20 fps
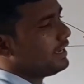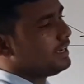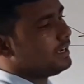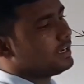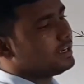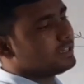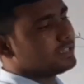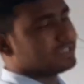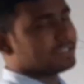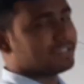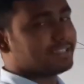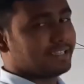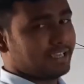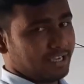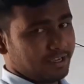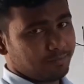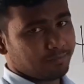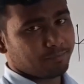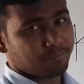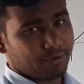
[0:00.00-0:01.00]
in a
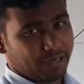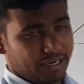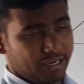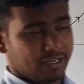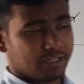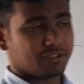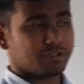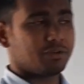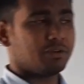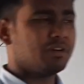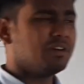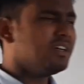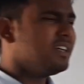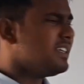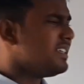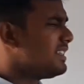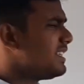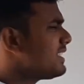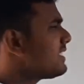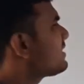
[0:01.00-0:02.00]
same plane. So
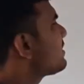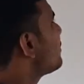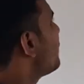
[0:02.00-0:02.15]
this